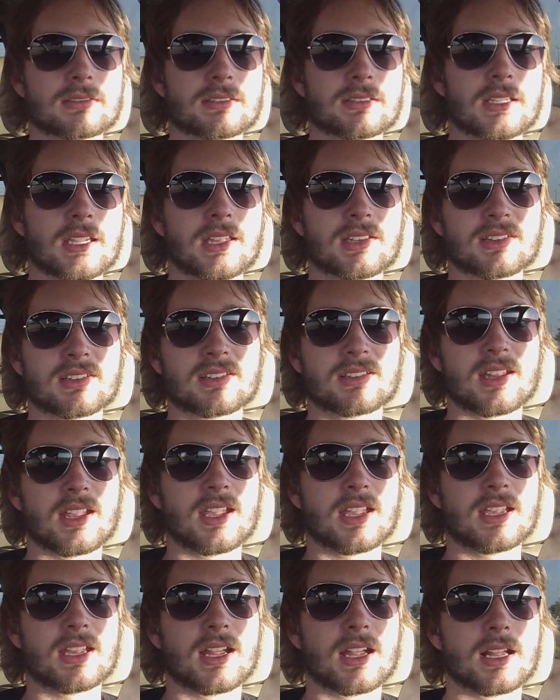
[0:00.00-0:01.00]
It's
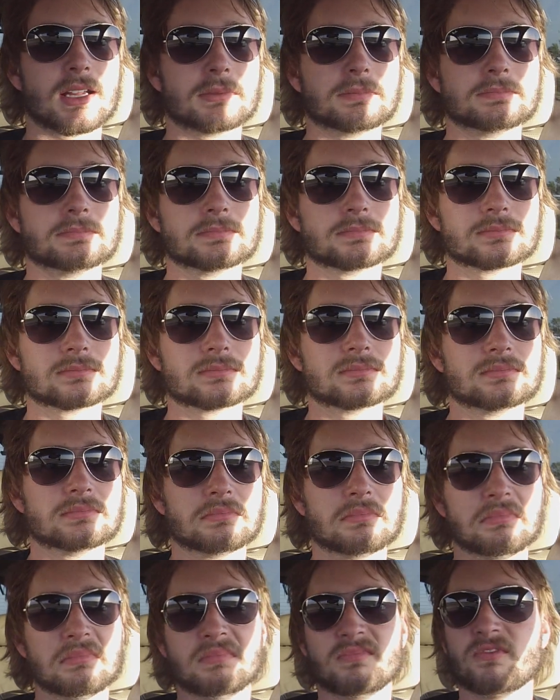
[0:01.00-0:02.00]
a
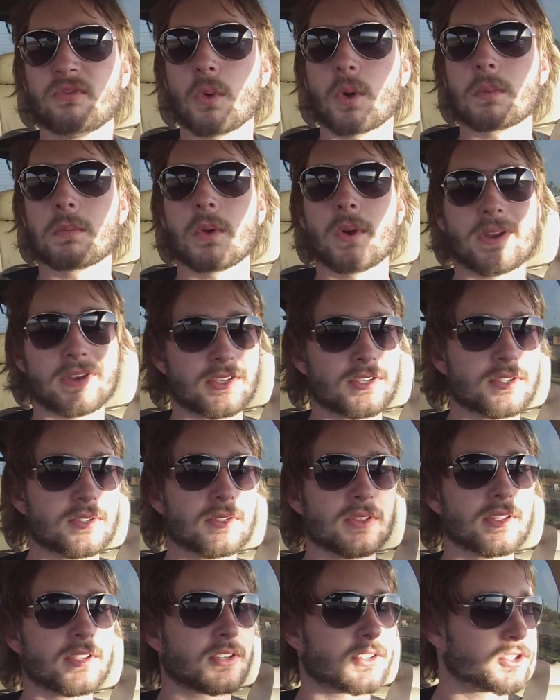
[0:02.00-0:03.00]
4.2
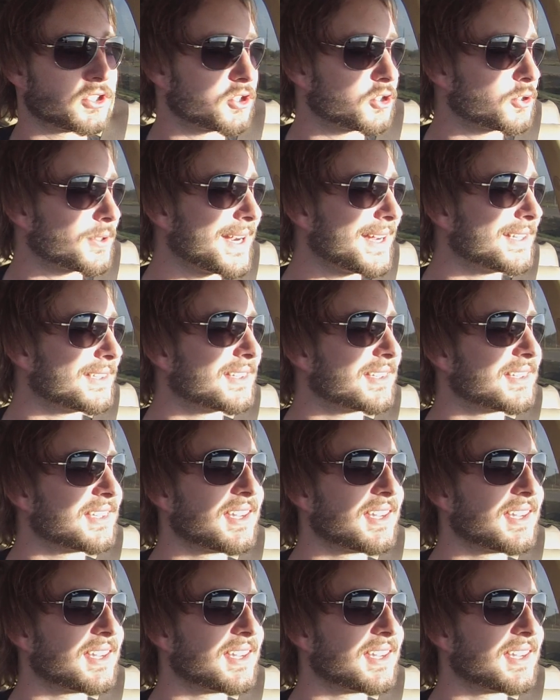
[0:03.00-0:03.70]
liter straight 6.